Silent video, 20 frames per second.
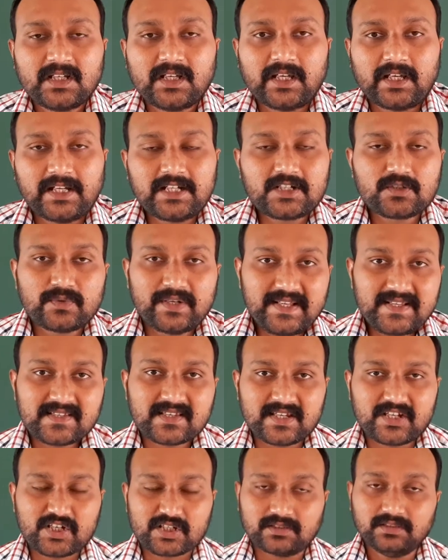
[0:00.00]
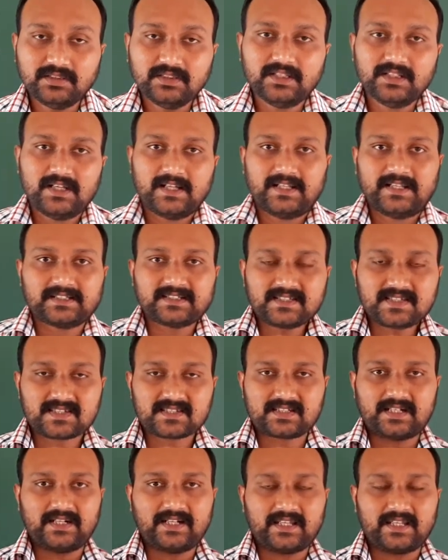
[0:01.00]
In today's session, let us
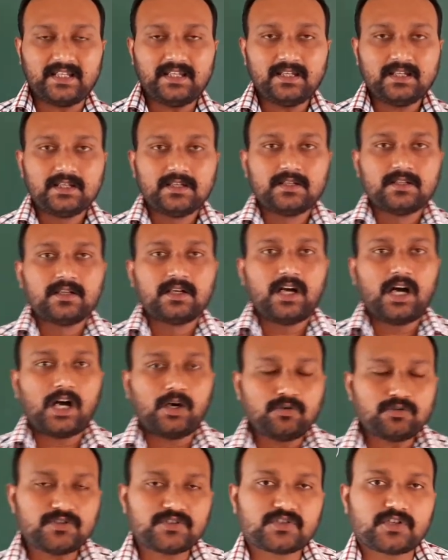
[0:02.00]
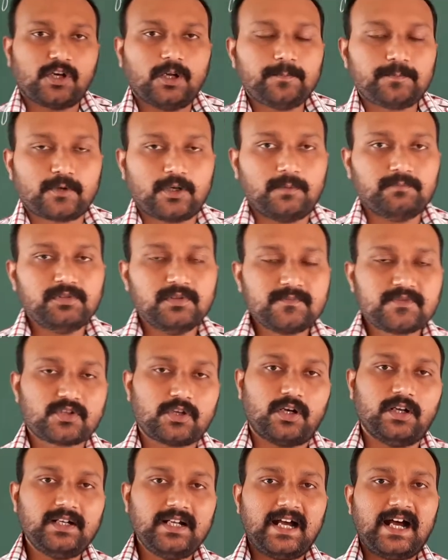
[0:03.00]
study how to solve problems
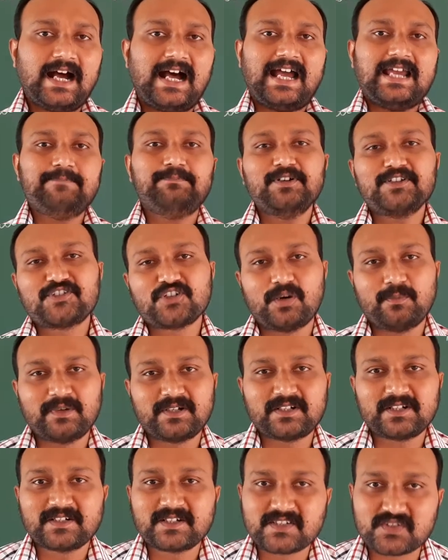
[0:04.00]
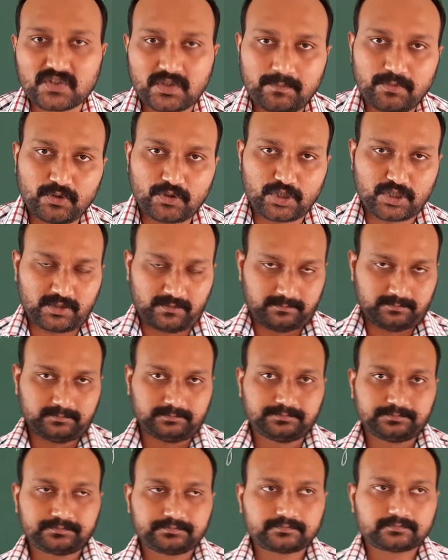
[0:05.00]
on hypergeometric distribution.
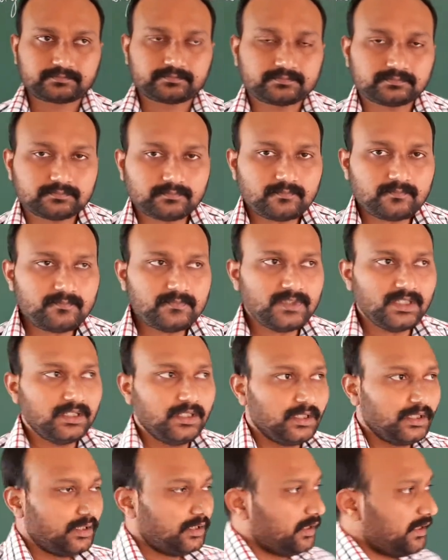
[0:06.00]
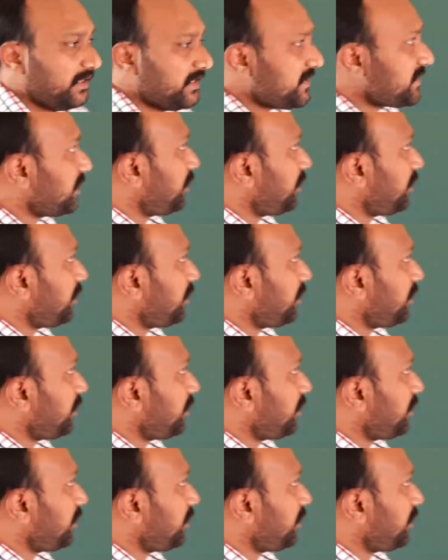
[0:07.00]
Here is a